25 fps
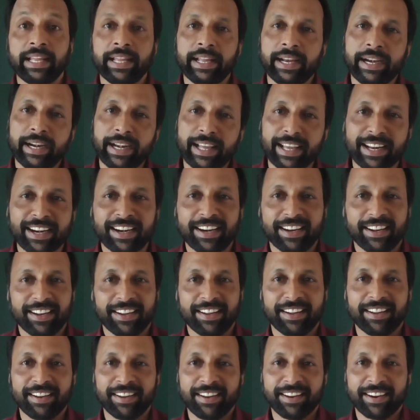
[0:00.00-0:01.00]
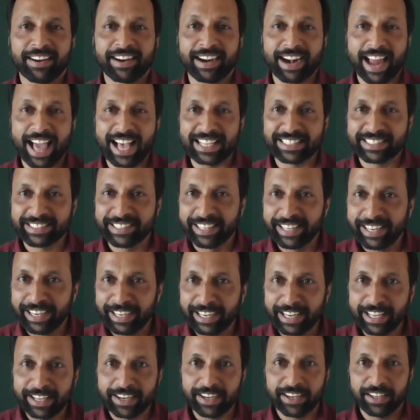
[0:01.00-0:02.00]
leader, class
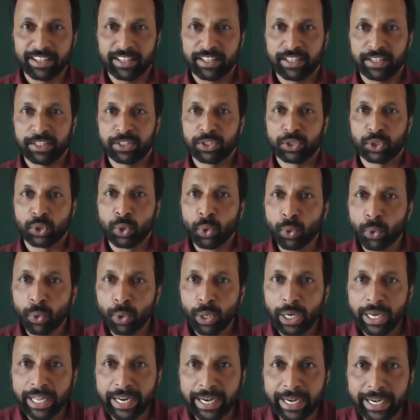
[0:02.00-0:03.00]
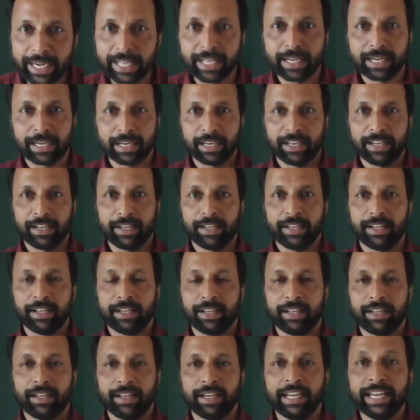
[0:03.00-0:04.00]
leader, school leader,
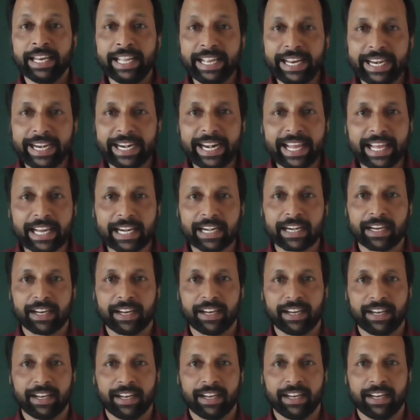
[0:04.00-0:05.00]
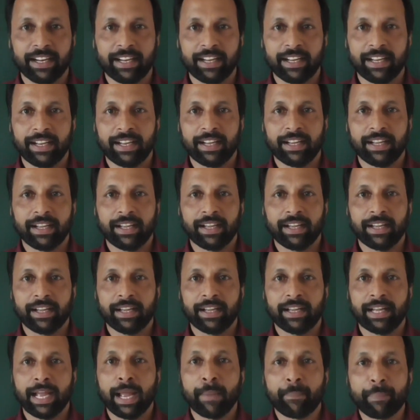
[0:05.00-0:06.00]
leader?
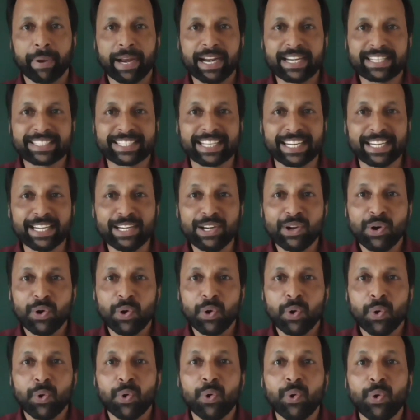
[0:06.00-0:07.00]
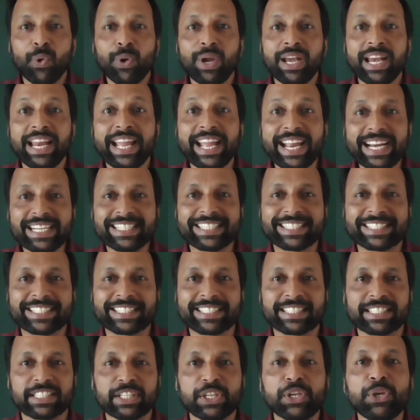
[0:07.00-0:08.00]
A person who
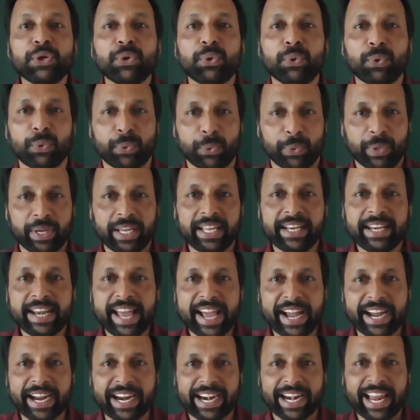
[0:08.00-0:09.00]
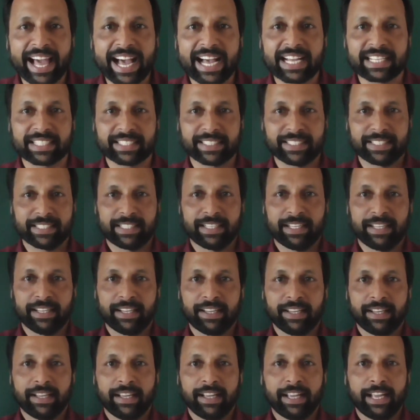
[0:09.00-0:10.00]
leads you in a class.
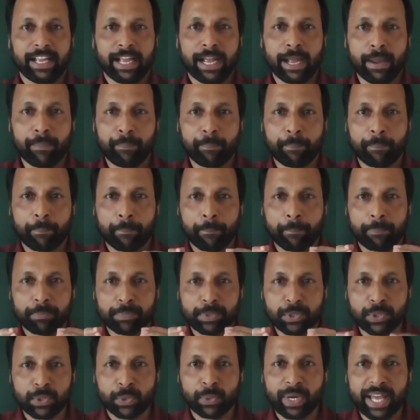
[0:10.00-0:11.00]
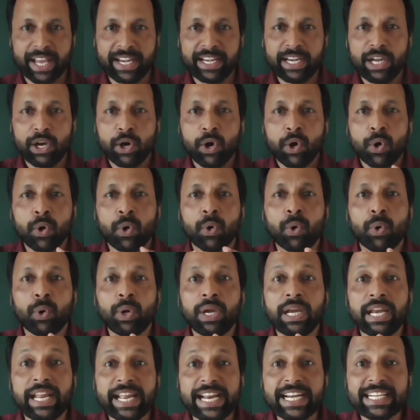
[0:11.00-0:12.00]
A student who
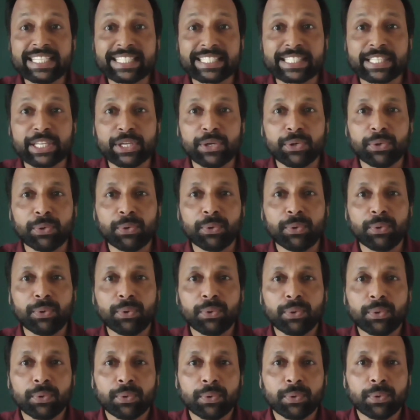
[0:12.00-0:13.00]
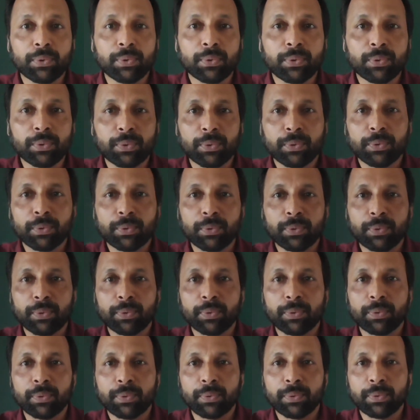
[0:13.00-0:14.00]
leads you
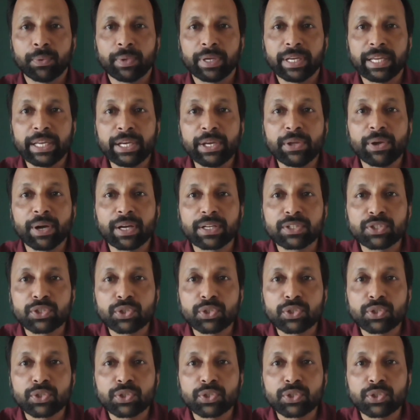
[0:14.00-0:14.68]
in your